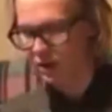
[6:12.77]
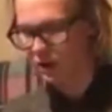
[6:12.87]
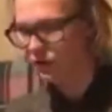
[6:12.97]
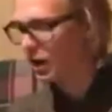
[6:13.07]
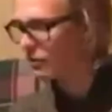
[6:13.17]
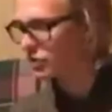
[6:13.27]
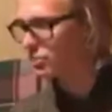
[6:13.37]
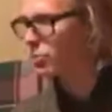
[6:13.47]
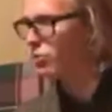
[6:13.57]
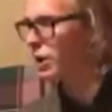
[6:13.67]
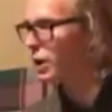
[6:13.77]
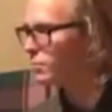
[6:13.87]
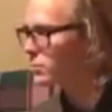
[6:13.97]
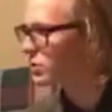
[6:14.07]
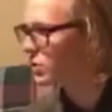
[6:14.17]
if they have similar
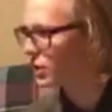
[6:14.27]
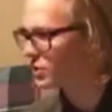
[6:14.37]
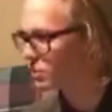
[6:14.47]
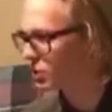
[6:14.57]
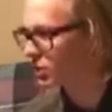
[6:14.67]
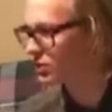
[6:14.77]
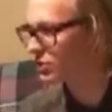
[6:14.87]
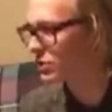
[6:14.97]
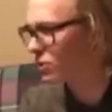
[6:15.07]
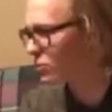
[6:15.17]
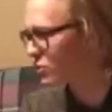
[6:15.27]
names, it's because their